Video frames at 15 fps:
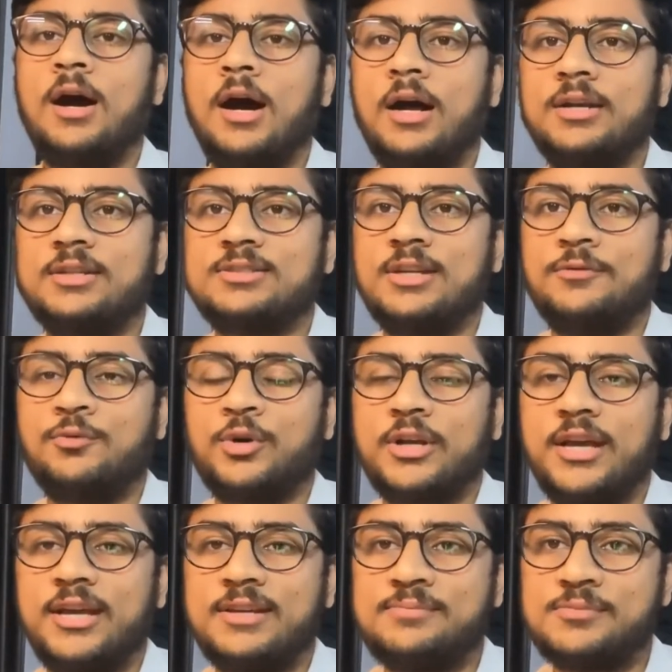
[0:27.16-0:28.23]
understand what
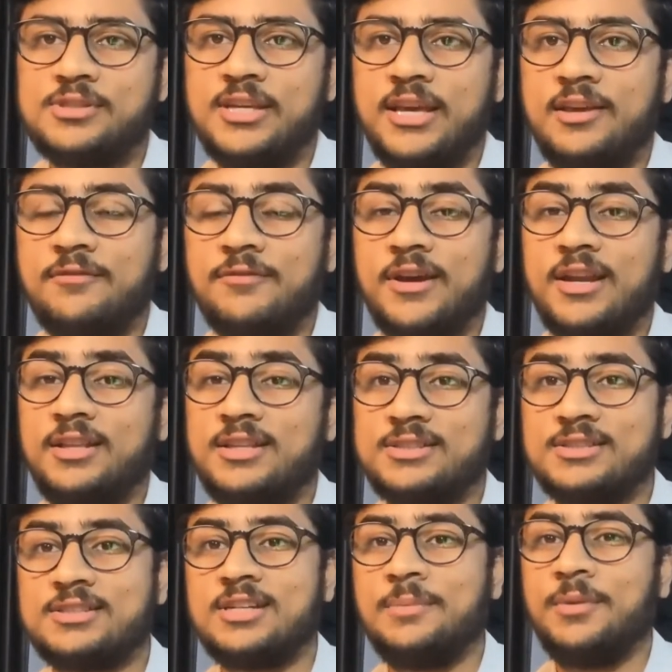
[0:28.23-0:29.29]
I am saying, where
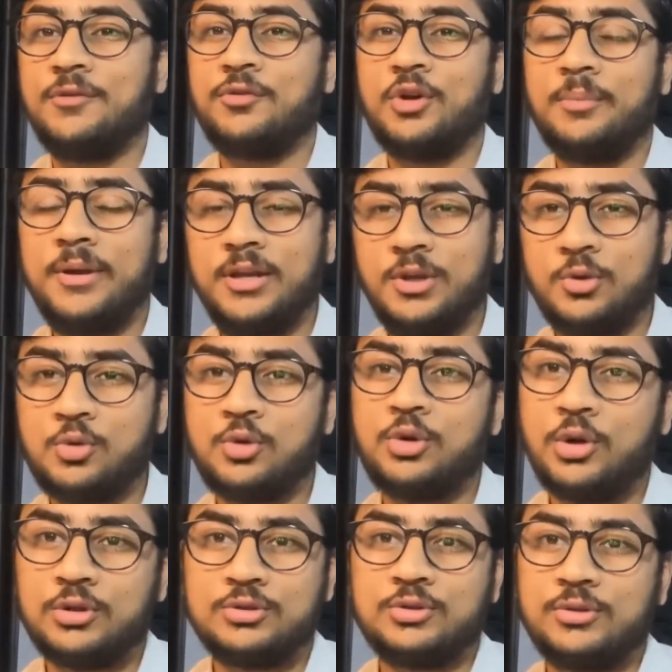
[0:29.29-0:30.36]
this is coming from, and you
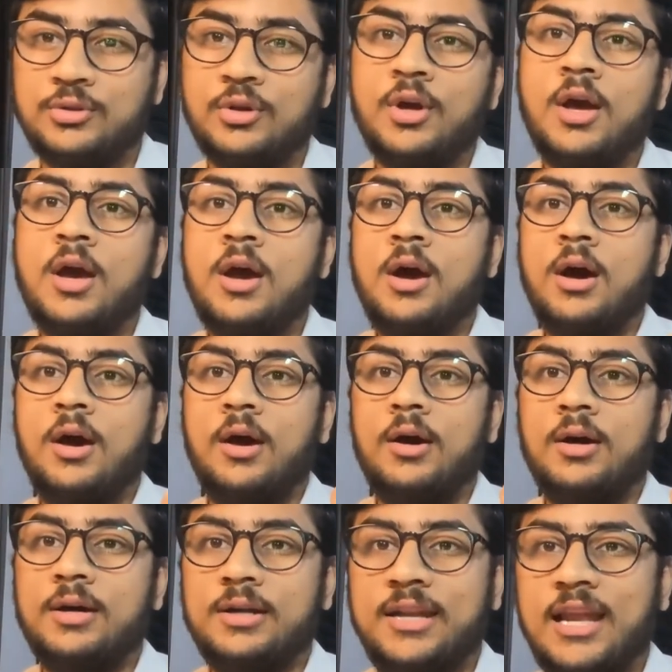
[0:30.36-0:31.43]
could also
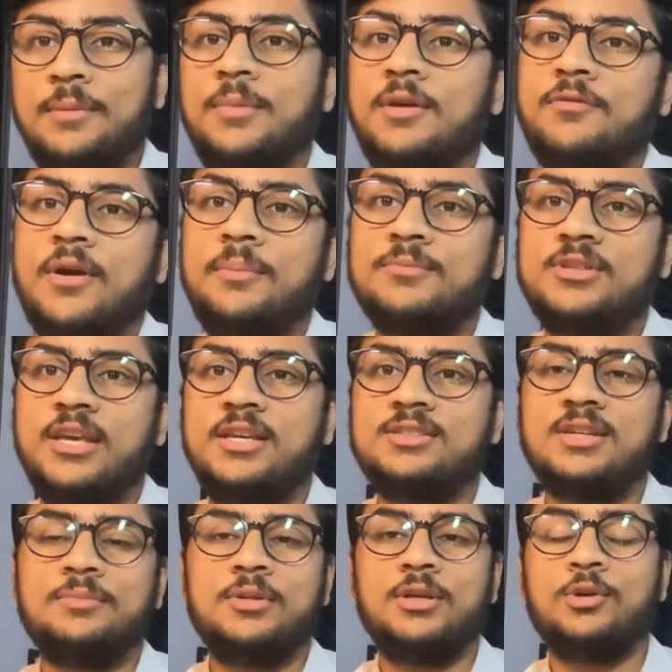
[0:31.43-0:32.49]
tell me if I'm
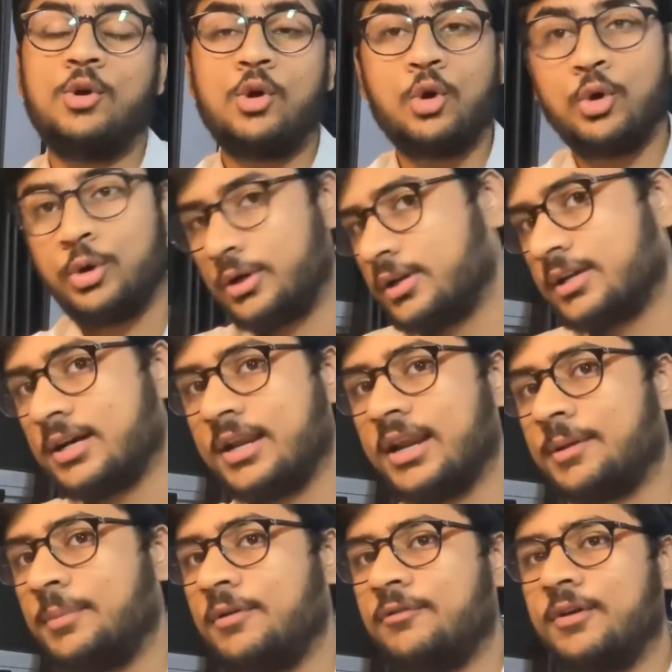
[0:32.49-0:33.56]
saying something wrong or
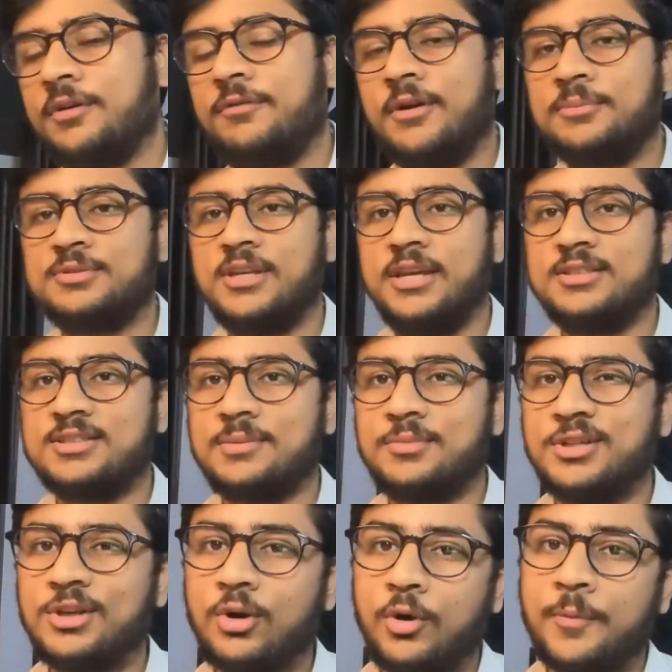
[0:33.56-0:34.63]
correct me if I'm saying
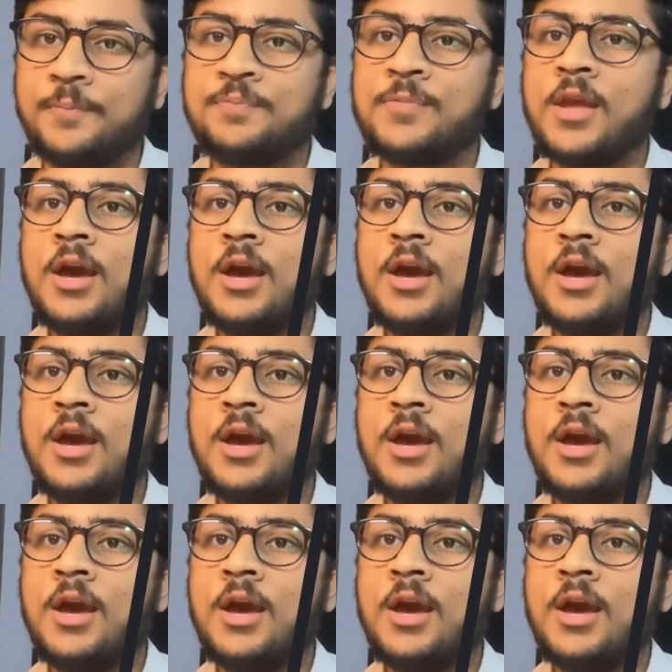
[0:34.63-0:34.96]
something wrong.